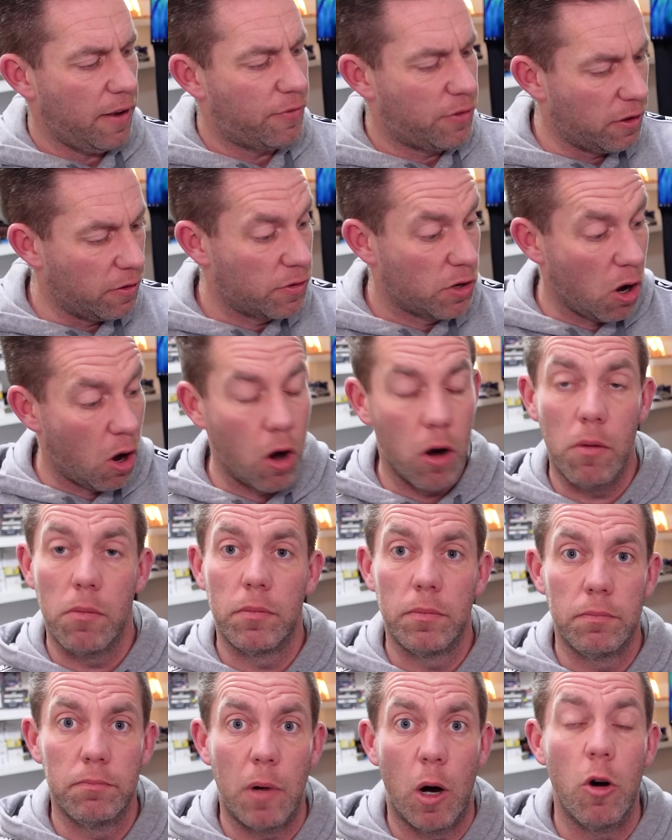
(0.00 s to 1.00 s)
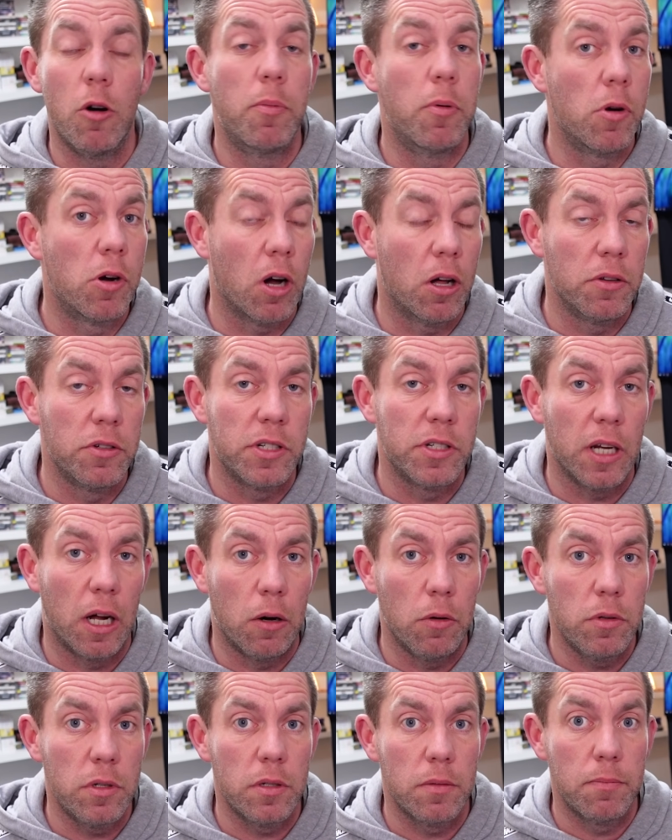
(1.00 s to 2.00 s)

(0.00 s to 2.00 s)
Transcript: you've got multiple consoles,